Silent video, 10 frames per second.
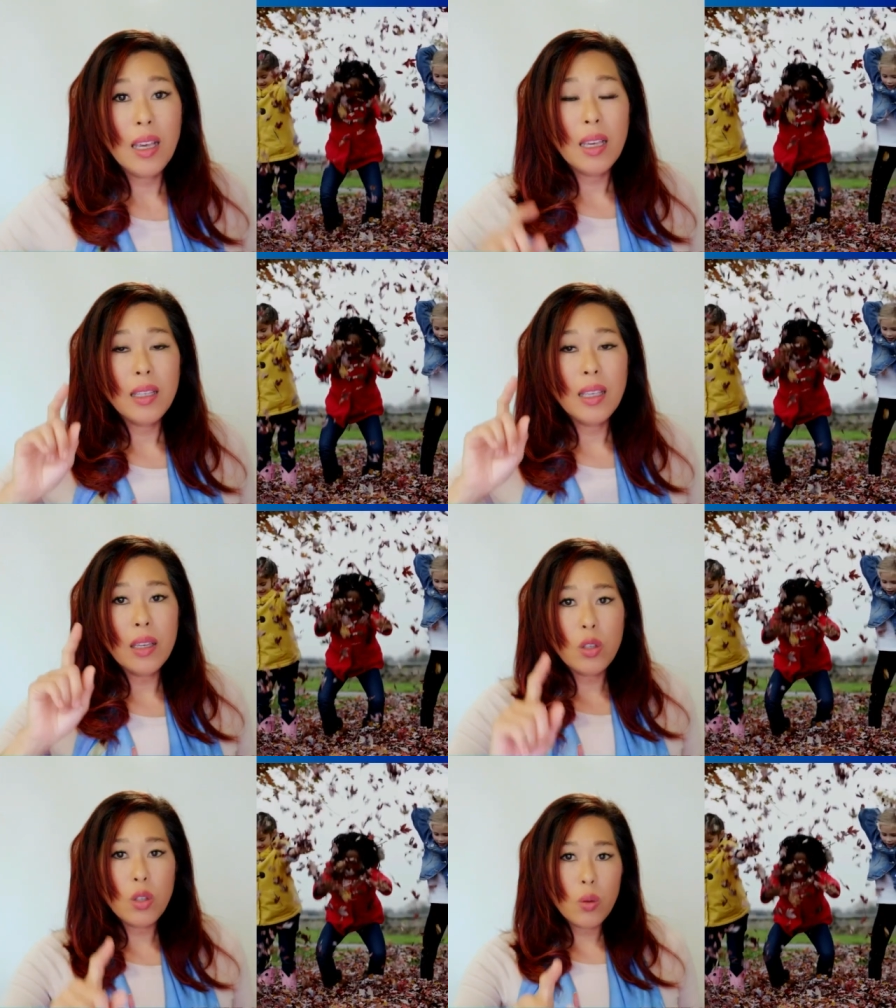
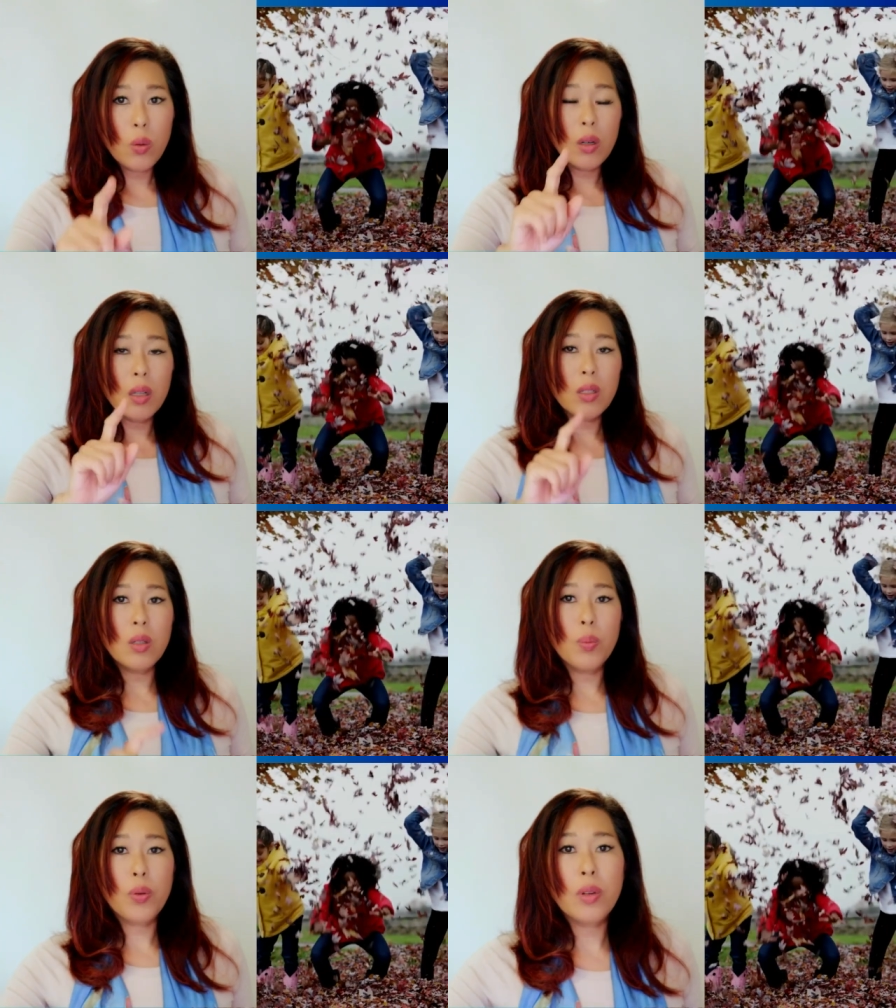Yet you were a
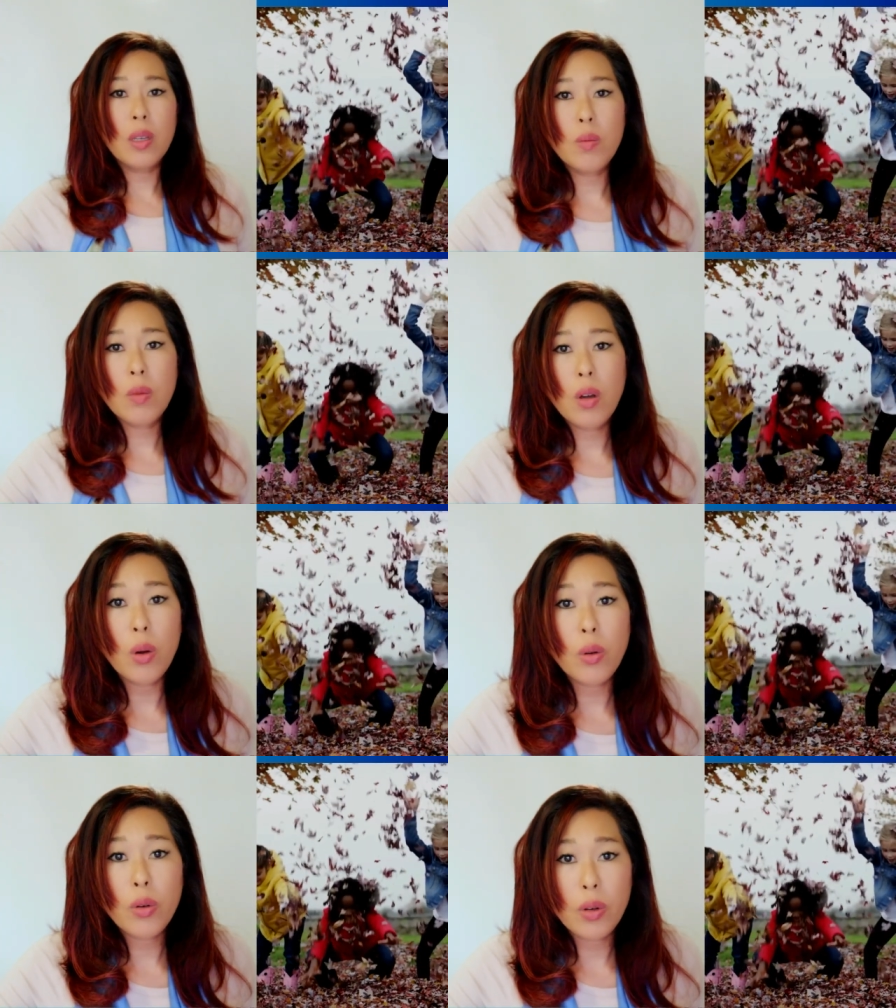supreme
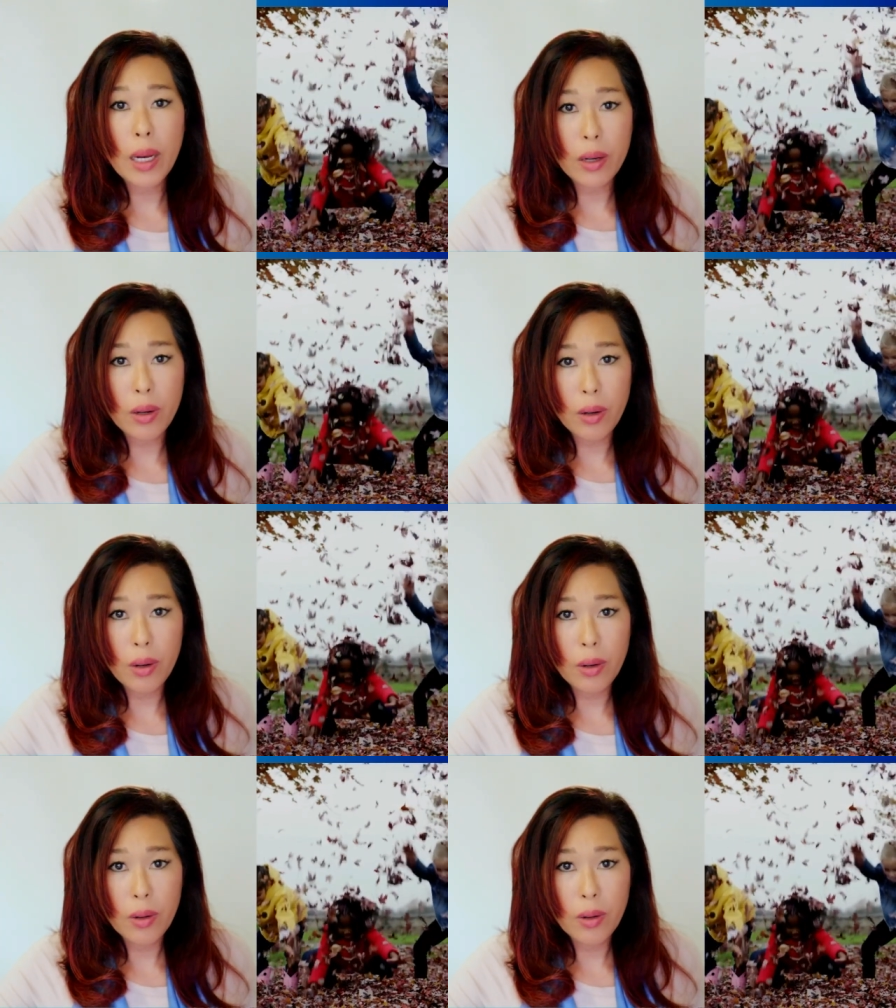co-creator.